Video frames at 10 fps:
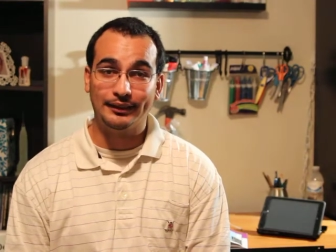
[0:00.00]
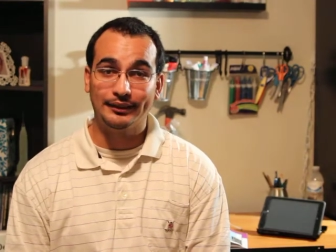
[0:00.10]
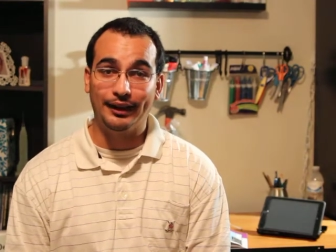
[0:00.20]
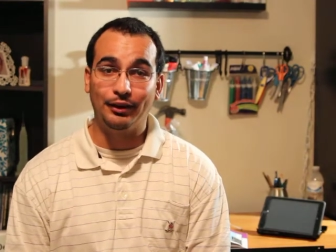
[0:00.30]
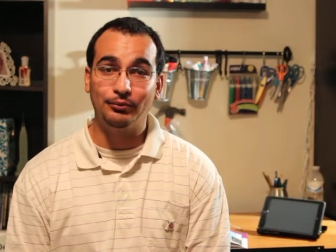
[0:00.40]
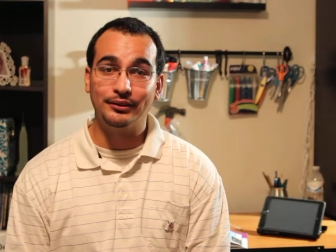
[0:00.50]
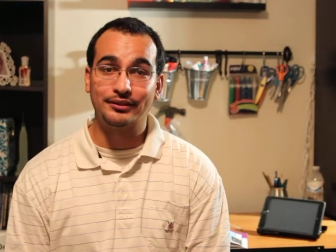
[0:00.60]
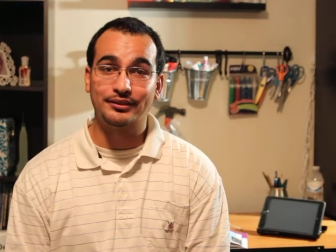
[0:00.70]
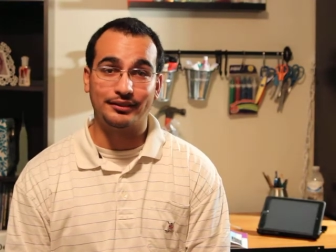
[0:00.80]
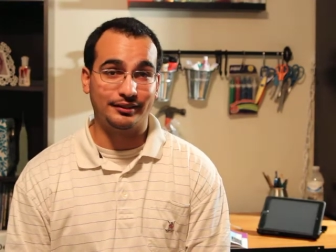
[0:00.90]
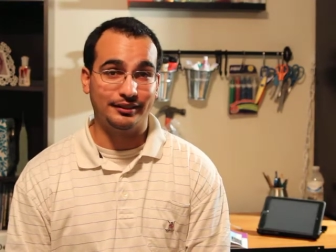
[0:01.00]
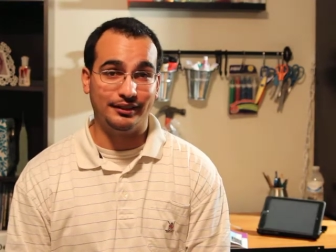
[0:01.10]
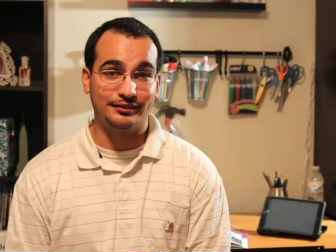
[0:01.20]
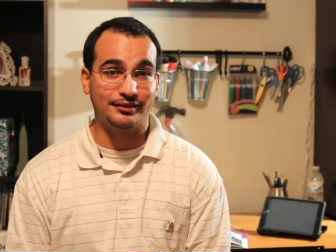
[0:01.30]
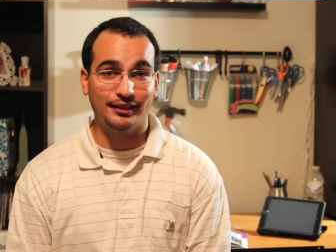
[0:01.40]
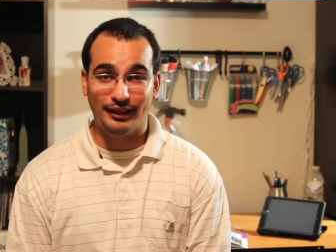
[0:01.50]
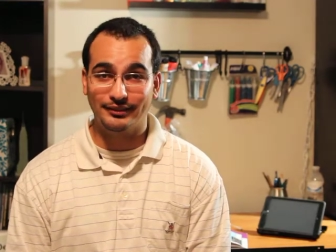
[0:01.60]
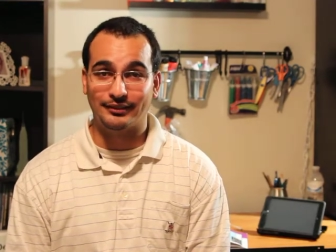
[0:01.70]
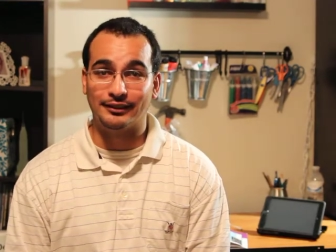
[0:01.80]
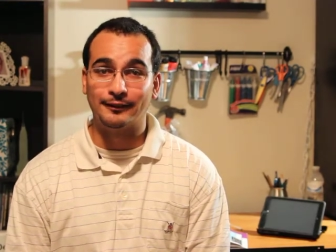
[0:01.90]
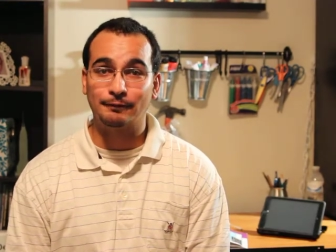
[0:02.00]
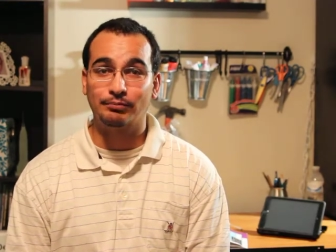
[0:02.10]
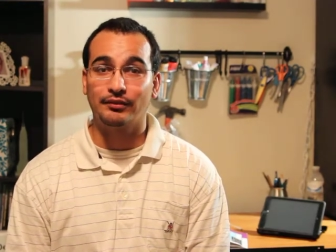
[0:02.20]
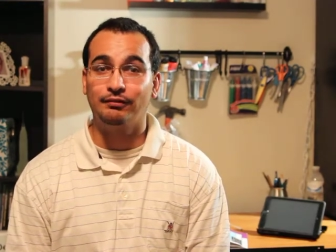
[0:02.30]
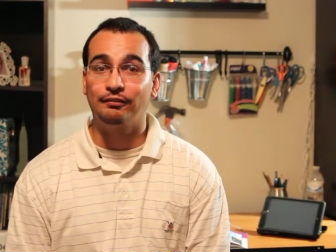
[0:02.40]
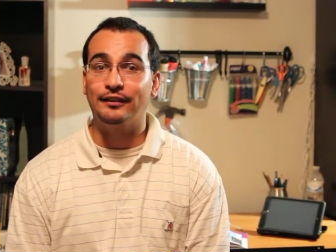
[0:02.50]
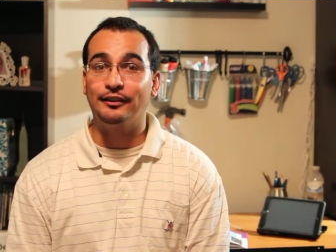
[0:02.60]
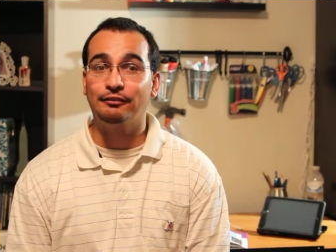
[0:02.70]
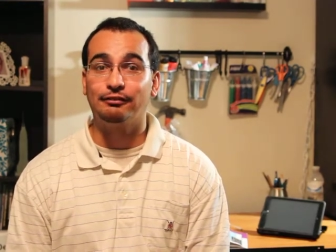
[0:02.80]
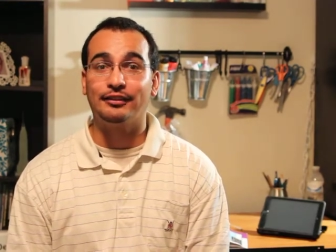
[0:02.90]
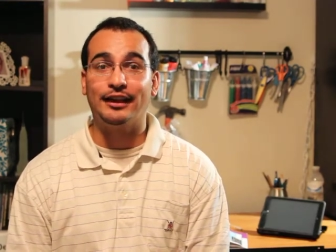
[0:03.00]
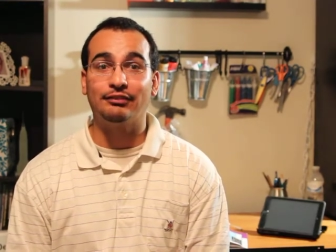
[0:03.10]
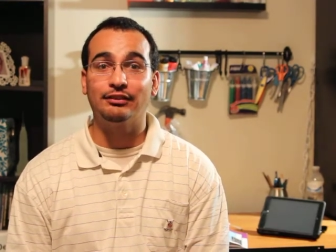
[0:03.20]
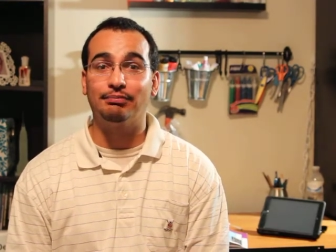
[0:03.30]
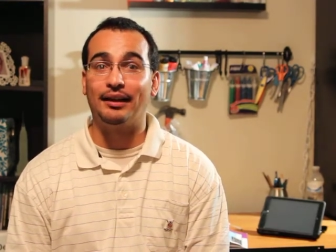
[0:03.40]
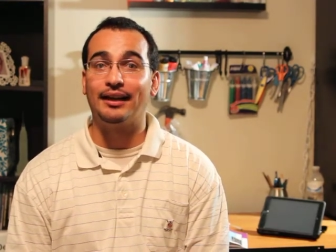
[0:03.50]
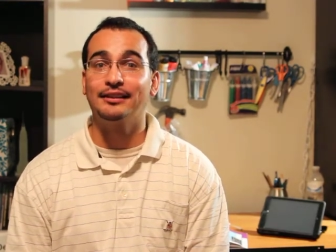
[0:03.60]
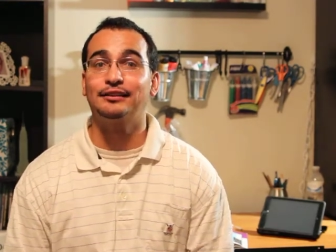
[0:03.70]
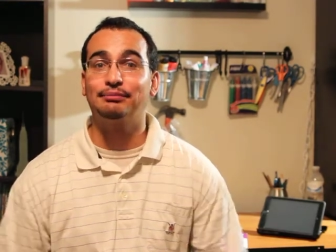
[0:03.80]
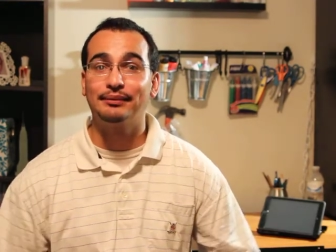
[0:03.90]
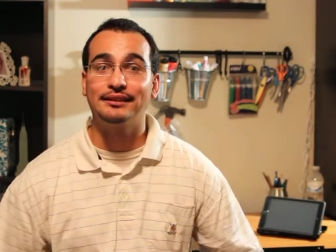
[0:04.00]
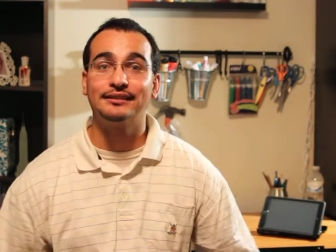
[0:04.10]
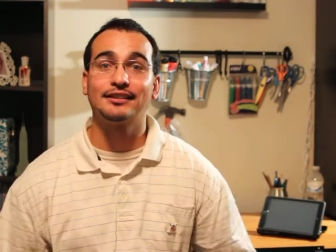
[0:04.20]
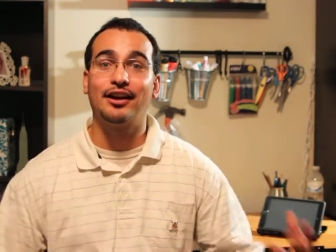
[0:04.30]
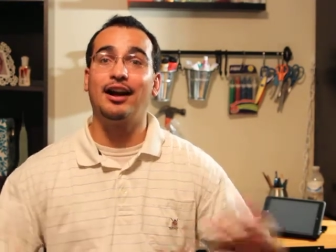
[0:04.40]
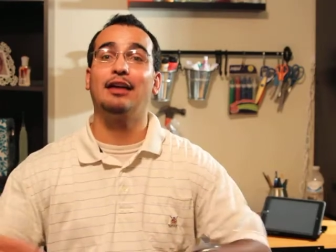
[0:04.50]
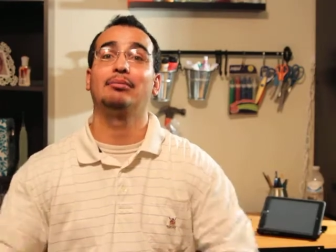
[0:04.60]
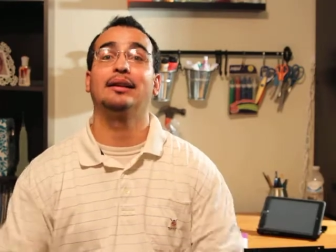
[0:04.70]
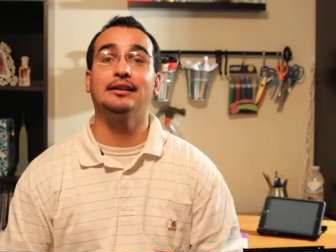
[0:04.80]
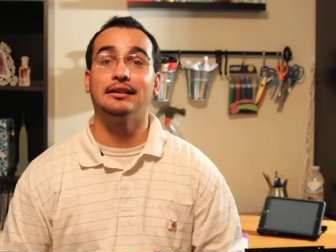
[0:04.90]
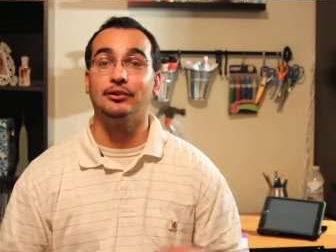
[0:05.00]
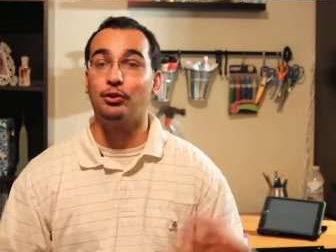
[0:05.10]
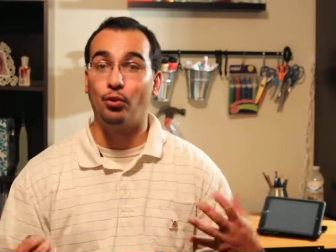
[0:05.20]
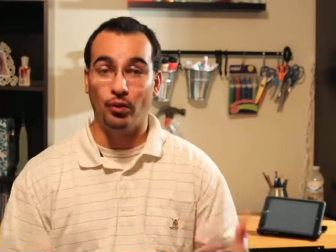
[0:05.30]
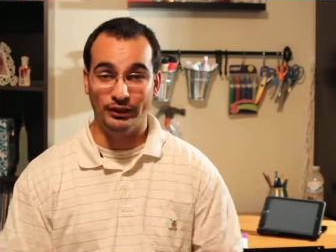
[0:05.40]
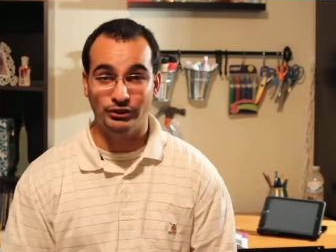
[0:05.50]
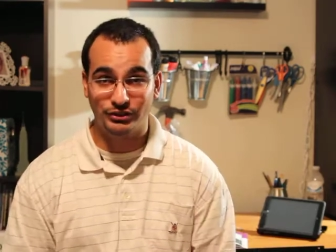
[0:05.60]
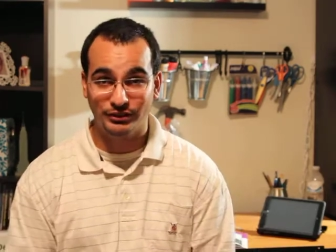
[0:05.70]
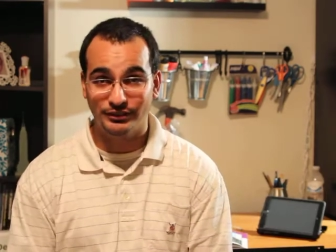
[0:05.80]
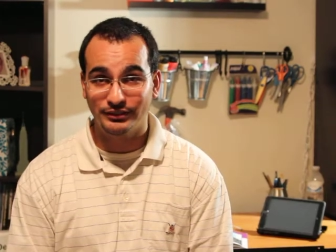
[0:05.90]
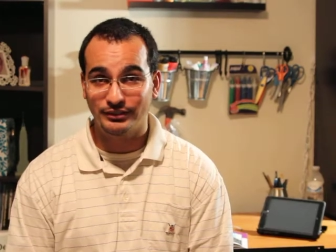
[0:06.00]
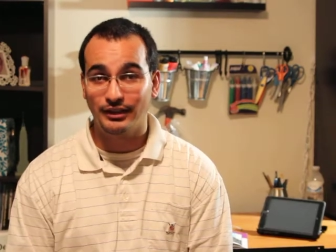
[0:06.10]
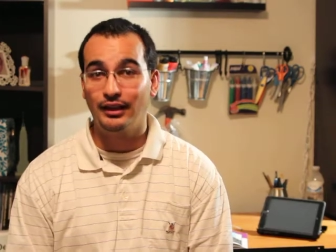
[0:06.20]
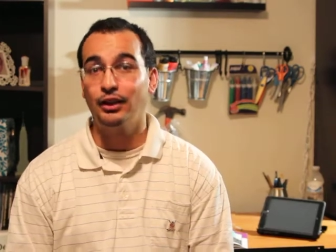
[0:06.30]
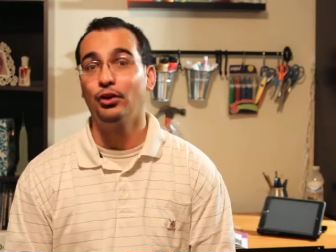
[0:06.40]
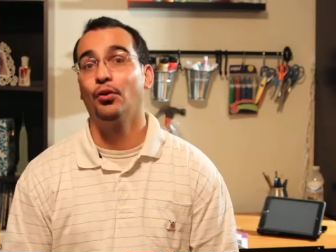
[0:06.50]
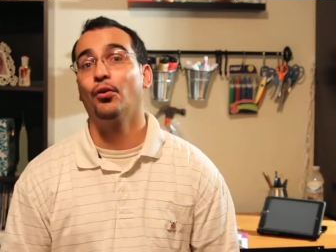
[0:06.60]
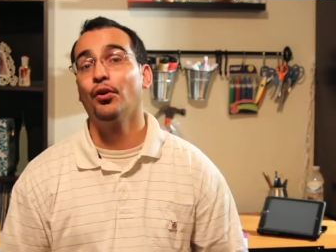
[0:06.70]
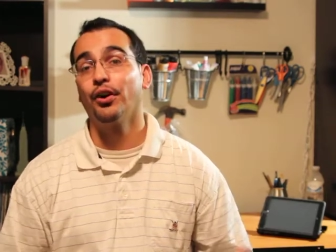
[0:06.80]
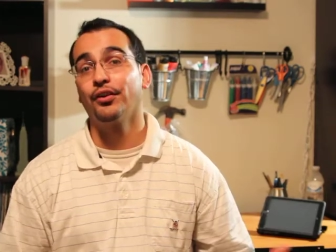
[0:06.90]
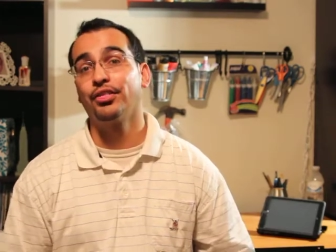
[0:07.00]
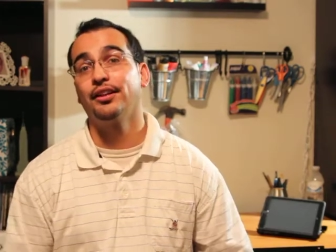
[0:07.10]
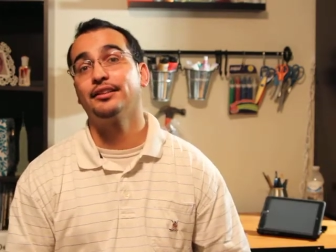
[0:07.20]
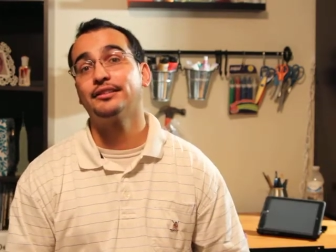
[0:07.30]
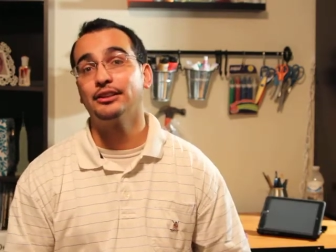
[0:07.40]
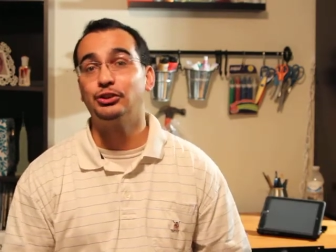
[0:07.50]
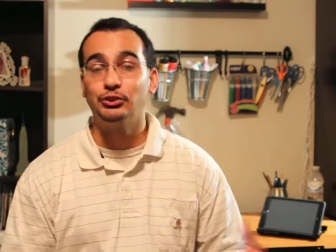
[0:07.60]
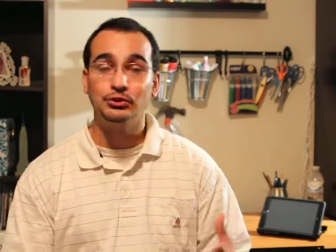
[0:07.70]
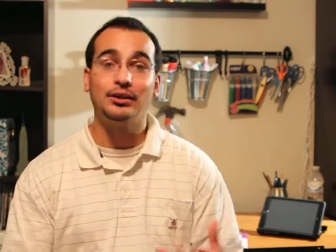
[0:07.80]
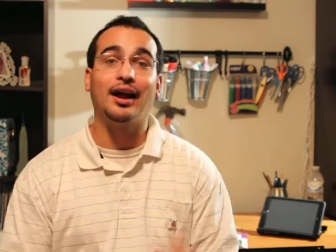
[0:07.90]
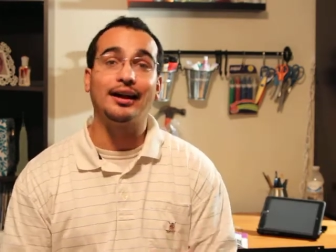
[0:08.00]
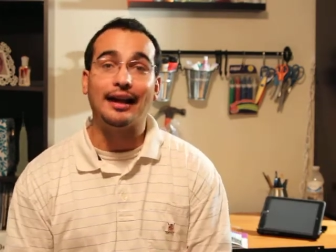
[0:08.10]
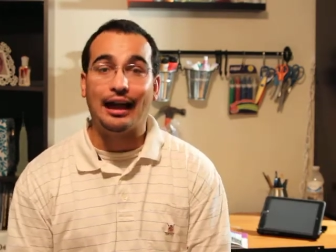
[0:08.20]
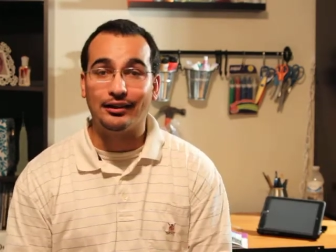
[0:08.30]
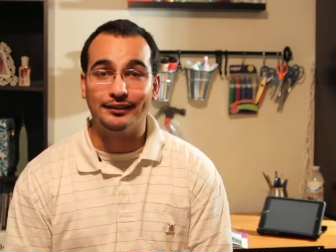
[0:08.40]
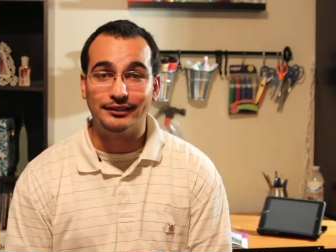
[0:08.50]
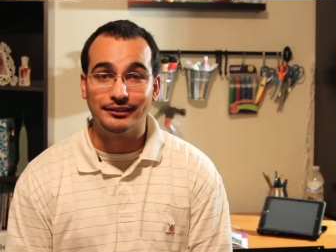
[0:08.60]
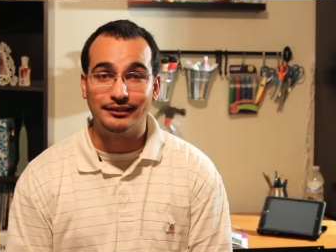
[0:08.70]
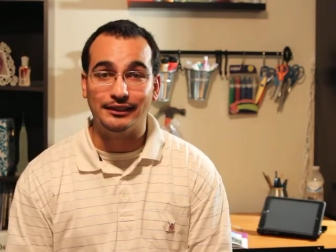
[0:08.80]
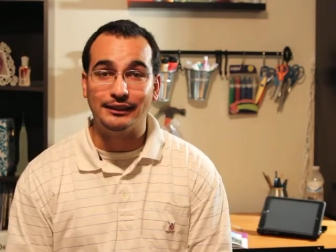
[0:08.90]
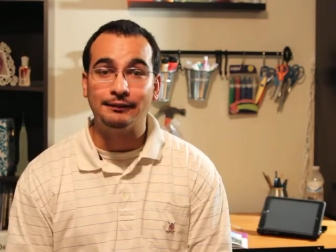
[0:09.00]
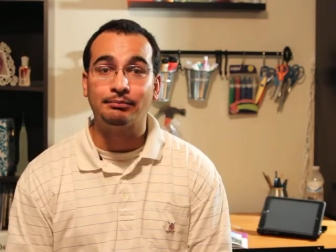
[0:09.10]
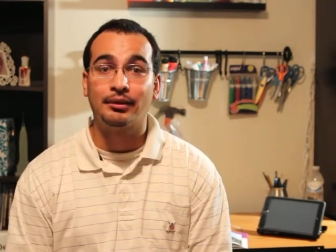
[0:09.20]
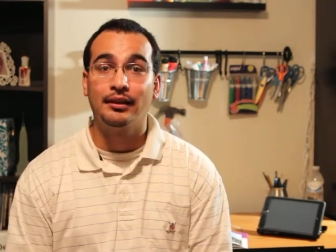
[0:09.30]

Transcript: That was Sunday's lesson. Feel free, everybody, to please comment either questions or things that you got out of the study